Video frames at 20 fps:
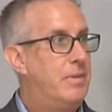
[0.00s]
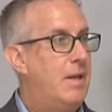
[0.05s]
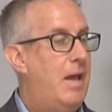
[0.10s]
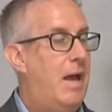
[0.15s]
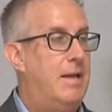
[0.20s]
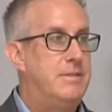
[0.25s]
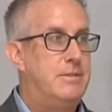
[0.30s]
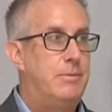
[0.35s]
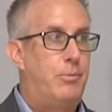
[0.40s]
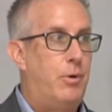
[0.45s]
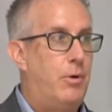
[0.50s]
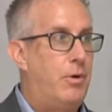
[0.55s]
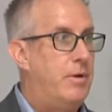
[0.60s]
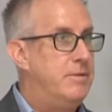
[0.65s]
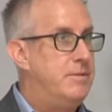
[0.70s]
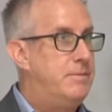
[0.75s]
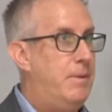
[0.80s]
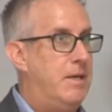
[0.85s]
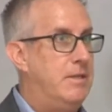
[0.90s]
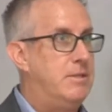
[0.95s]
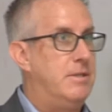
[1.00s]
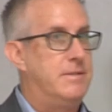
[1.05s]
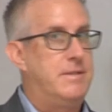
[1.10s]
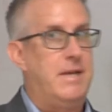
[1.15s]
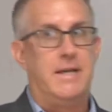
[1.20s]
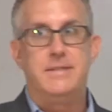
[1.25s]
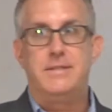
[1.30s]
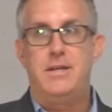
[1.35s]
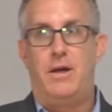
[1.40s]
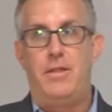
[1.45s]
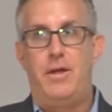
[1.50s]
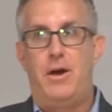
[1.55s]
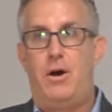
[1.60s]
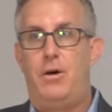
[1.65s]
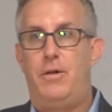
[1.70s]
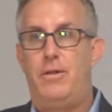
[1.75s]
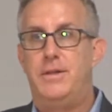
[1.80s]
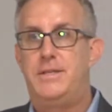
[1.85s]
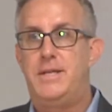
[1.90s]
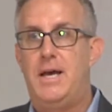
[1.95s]
As a program specialist, I saw that
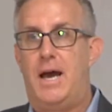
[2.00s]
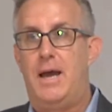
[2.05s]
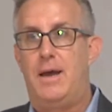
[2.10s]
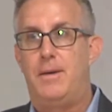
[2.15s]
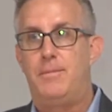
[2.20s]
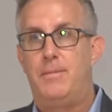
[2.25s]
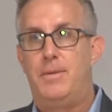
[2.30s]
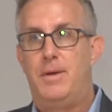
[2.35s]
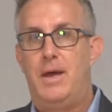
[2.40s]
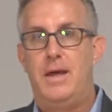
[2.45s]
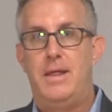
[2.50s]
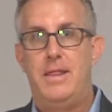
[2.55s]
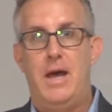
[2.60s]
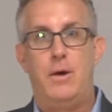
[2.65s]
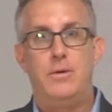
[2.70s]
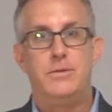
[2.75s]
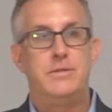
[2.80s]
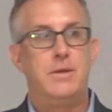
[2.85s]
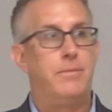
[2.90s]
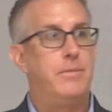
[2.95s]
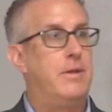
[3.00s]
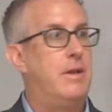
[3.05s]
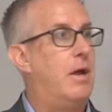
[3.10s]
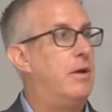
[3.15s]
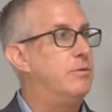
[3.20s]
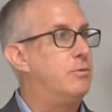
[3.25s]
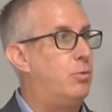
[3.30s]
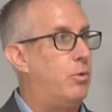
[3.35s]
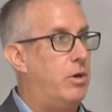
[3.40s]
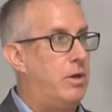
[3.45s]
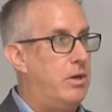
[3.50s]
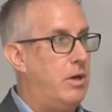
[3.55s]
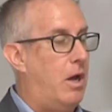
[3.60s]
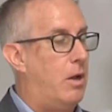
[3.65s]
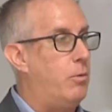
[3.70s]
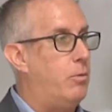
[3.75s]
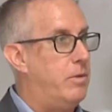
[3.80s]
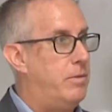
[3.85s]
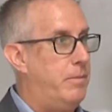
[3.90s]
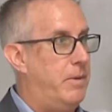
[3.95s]
all the time, and that was something I was working
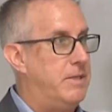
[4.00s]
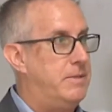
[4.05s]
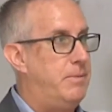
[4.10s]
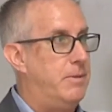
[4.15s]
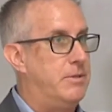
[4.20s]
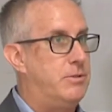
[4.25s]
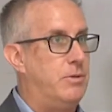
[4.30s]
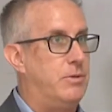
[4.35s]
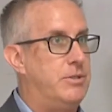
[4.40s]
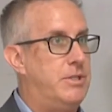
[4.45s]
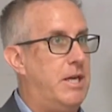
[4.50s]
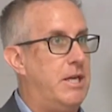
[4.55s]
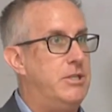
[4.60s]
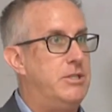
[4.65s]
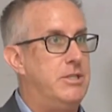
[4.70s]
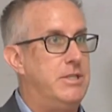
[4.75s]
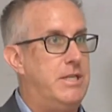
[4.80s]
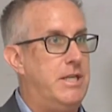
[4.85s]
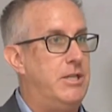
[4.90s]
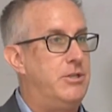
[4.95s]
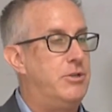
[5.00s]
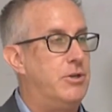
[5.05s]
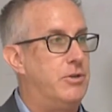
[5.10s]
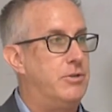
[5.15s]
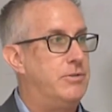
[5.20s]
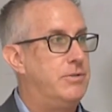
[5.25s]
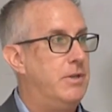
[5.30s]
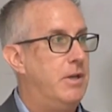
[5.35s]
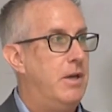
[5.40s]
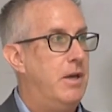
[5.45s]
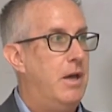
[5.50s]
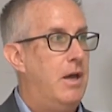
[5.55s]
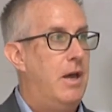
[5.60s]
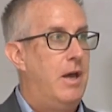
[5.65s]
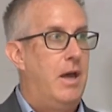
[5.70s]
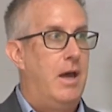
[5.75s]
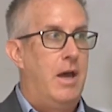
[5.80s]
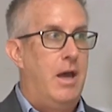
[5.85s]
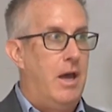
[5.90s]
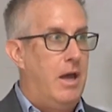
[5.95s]
on with my special education teachers.
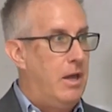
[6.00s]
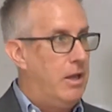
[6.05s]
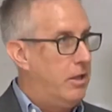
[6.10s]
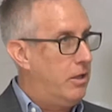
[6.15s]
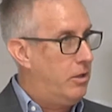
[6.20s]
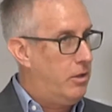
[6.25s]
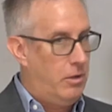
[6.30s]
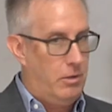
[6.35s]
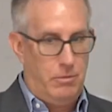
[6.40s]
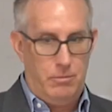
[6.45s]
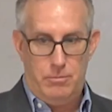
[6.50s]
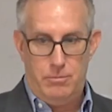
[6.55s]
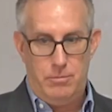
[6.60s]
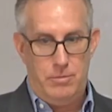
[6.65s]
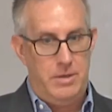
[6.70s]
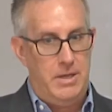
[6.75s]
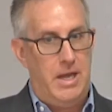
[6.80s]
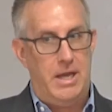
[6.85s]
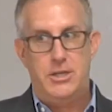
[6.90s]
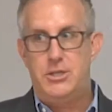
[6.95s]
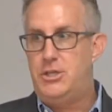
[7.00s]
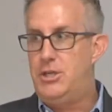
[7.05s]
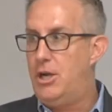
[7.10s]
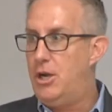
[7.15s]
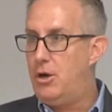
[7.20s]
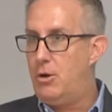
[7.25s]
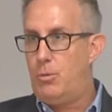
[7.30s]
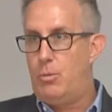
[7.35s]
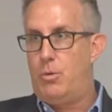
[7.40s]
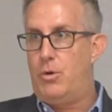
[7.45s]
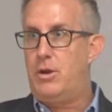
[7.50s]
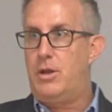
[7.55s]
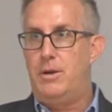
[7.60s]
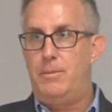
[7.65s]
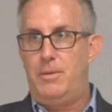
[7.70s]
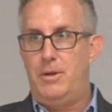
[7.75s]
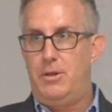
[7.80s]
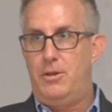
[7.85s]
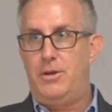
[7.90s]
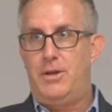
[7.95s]
Next year, we're going
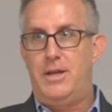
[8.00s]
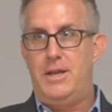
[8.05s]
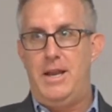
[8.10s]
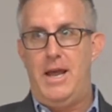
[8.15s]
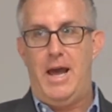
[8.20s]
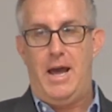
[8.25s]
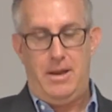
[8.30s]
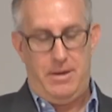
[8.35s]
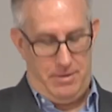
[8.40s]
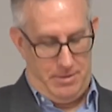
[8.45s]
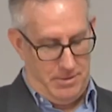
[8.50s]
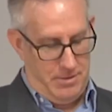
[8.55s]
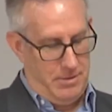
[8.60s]
to be looking at,